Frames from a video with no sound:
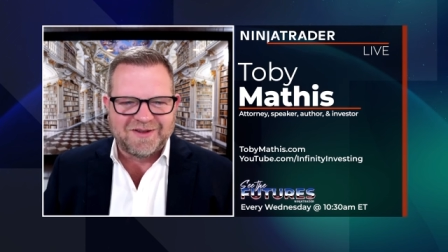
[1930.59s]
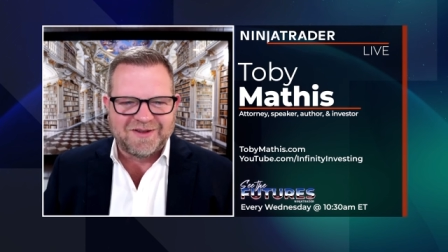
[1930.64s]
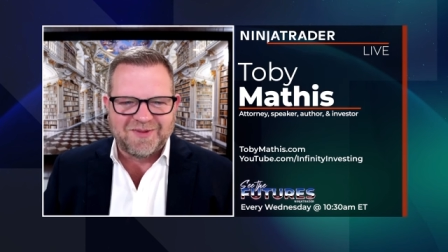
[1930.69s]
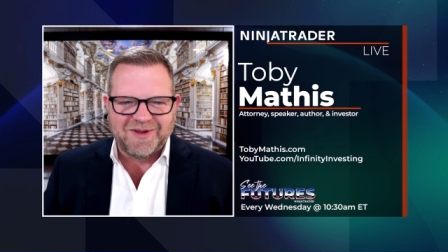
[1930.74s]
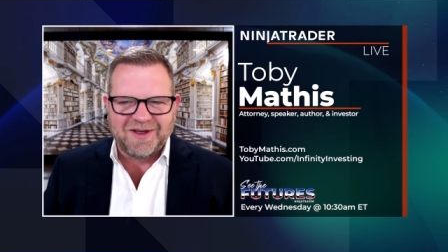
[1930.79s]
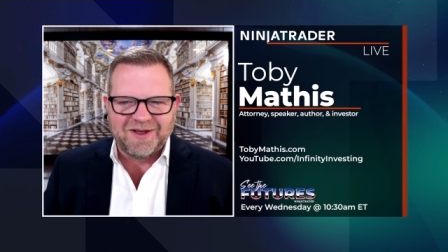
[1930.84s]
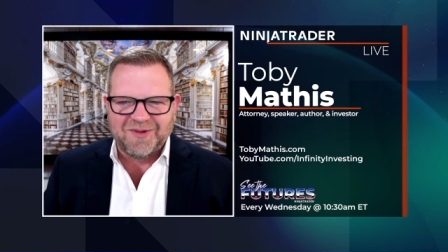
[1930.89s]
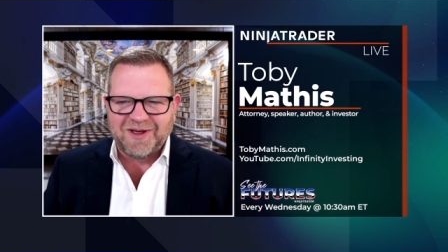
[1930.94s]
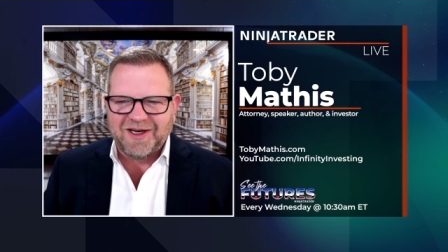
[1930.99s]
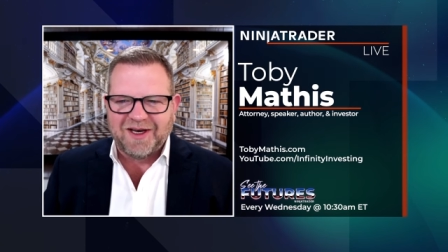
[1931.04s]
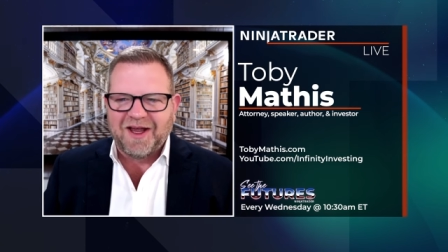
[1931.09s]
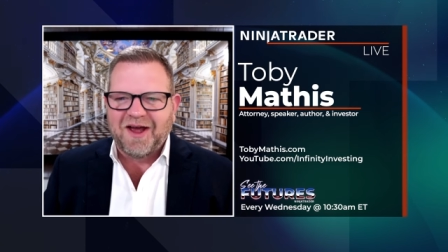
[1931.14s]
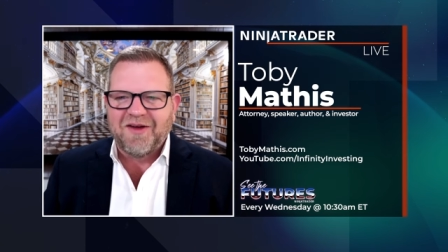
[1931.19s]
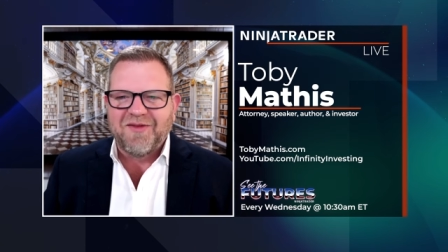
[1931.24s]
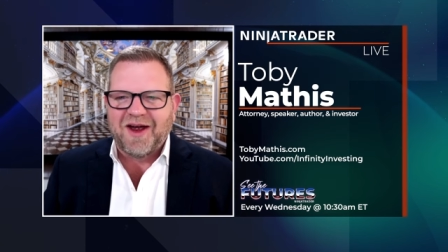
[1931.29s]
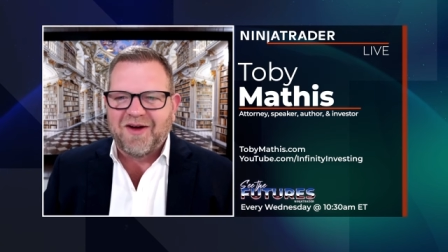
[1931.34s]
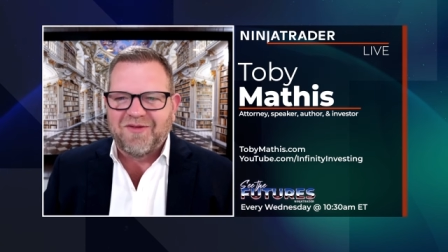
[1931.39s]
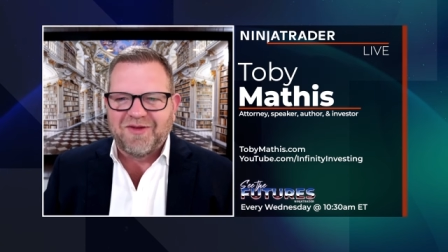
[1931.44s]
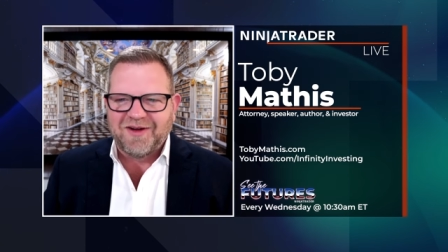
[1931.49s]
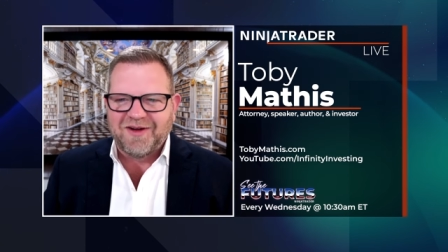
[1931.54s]
We, we love
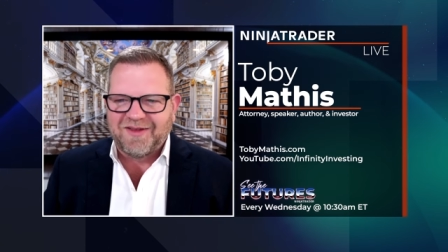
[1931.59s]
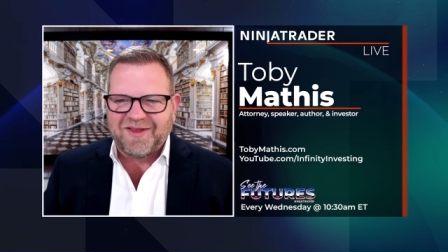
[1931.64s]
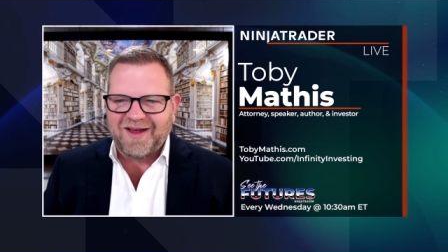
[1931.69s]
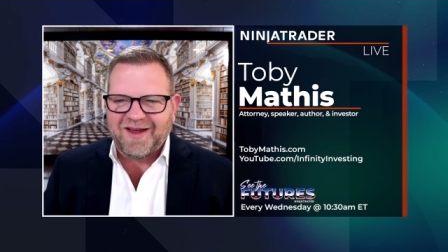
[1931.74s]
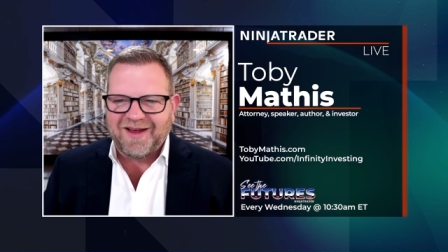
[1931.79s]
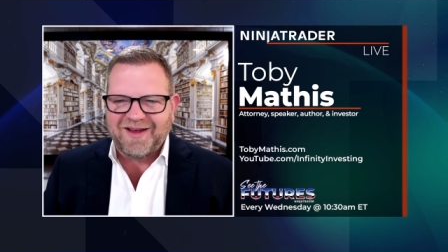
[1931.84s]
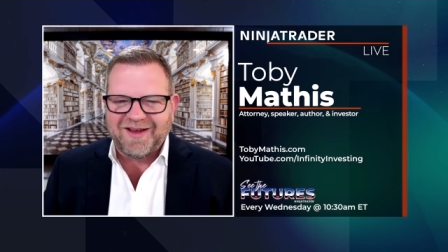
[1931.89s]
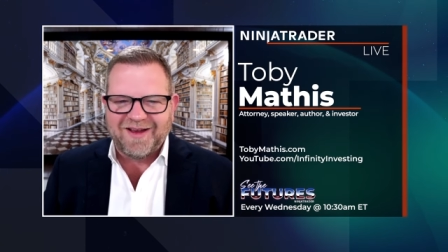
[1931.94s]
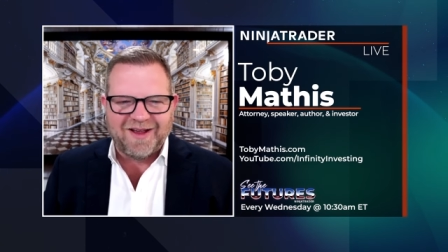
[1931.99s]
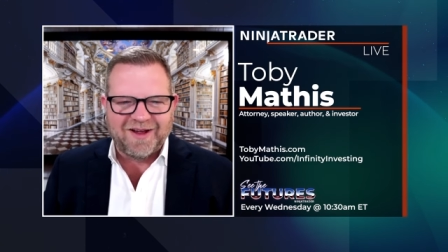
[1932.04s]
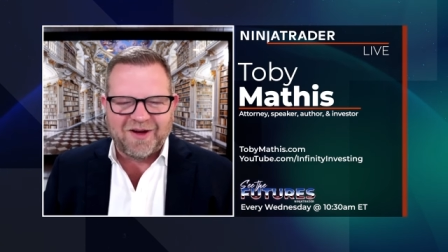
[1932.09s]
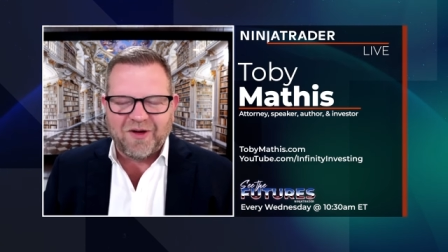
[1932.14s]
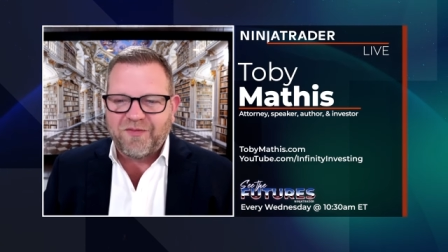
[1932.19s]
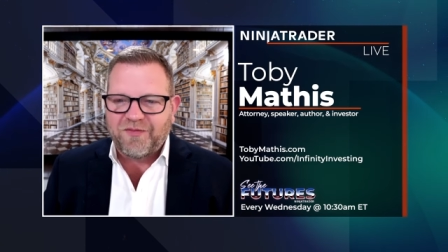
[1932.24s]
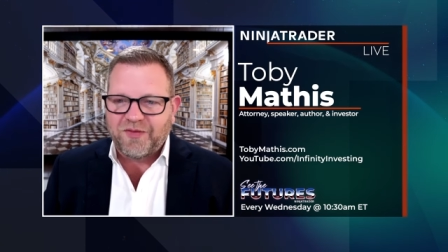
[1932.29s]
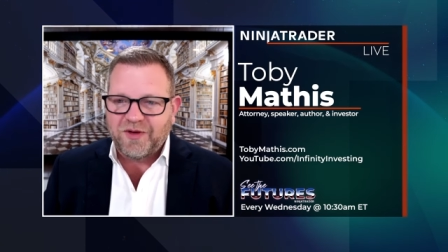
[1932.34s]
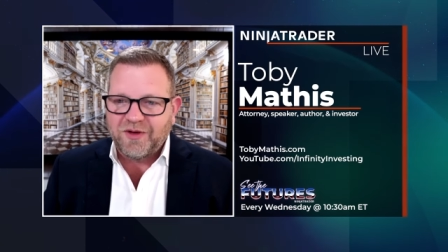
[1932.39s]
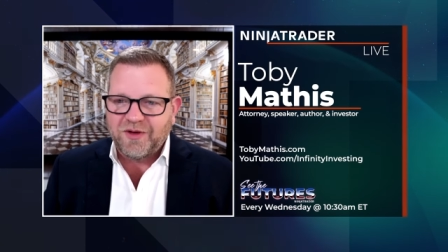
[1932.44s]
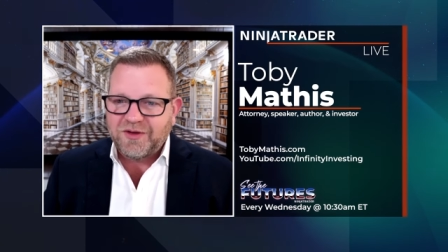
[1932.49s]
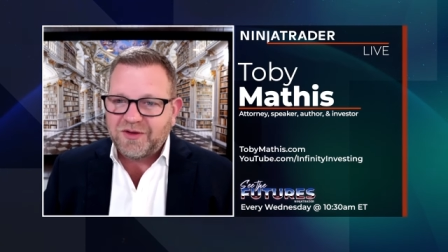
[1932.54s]
everything. You're like, oh,
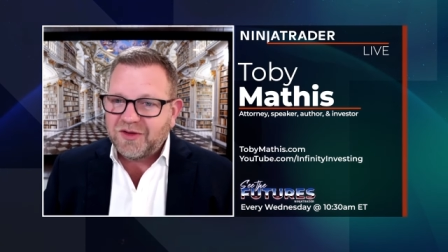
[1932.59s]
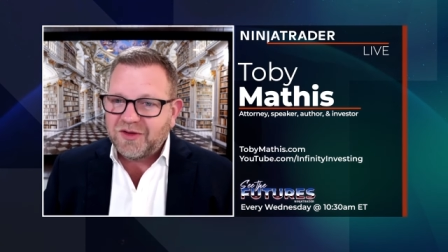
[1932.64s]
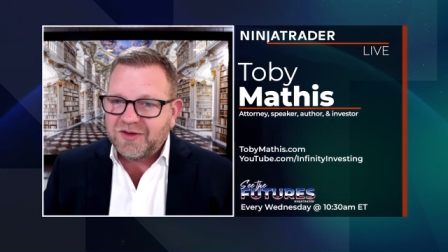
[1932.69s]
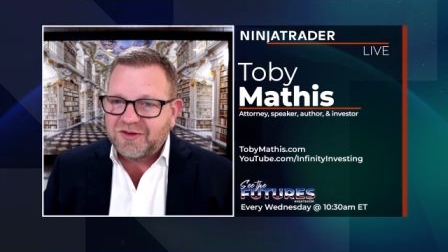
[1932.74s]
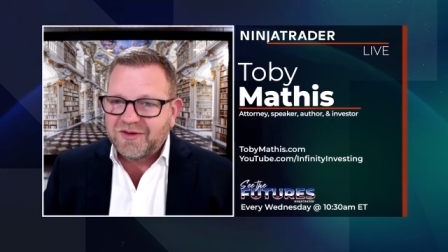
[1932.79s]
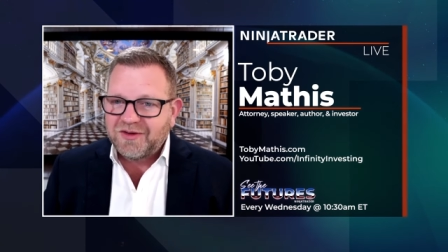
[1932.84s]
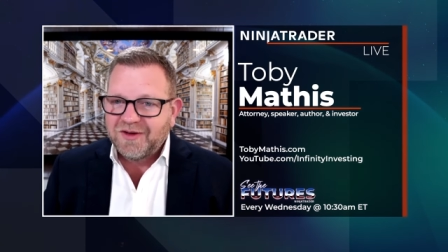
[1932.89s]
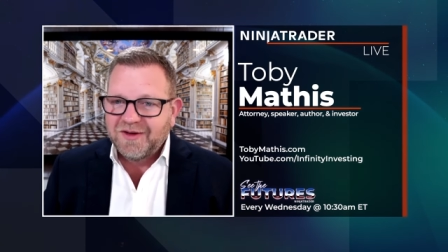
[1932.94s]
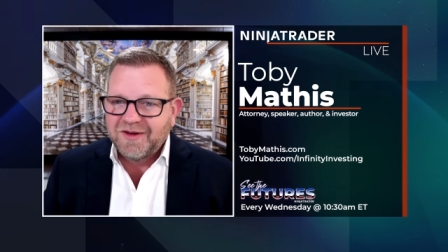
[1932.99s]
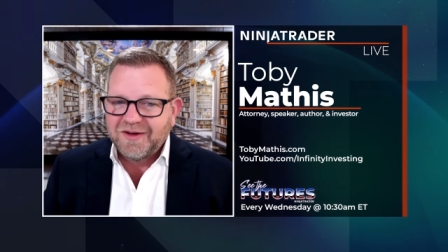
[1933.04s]
futures?